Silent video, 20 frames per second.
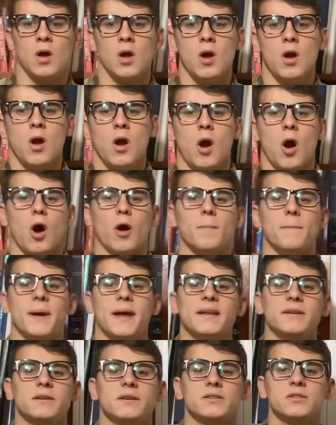Our
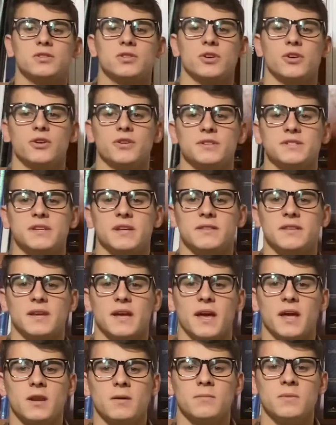main concern is that the
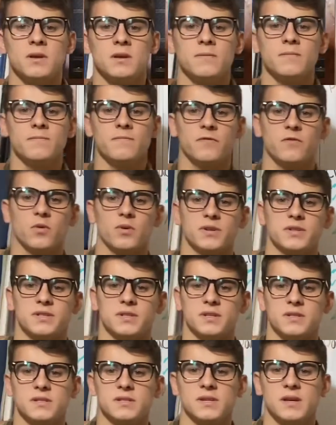enemy
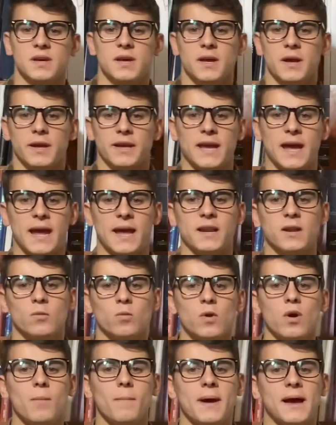forces can and
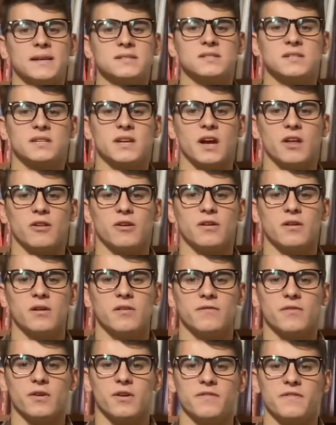will mass together
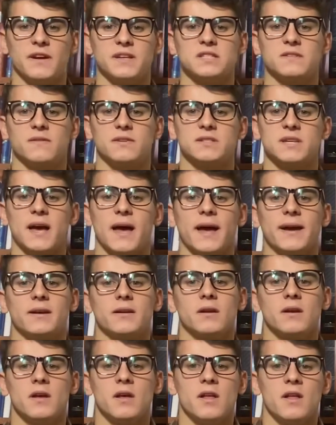for an offensive attack.
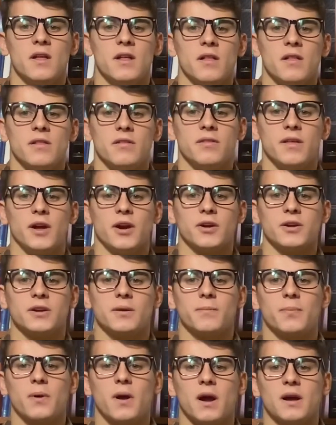They are
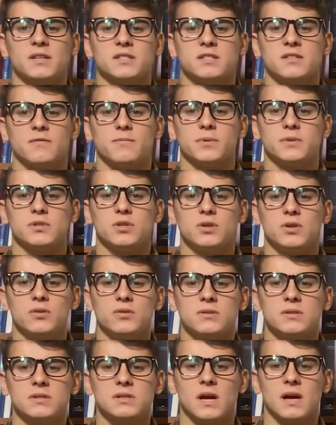comprised of
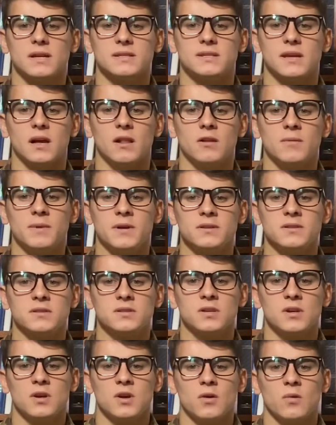platoon-sized elements
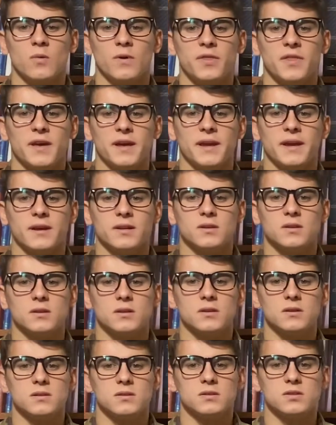with a
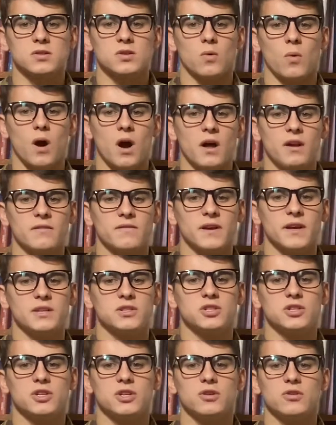squad of
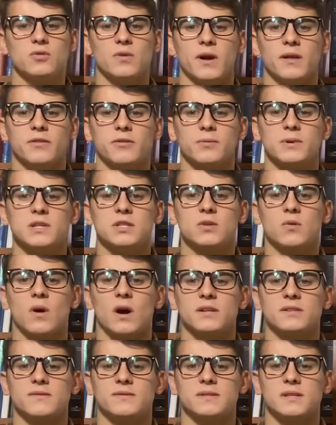HQ and 3
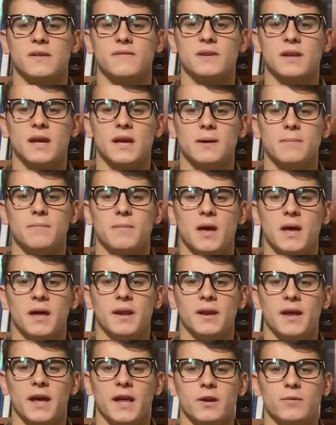squads of 7 to 8 men,
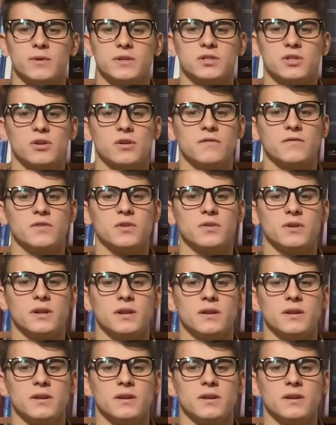and a reserve unit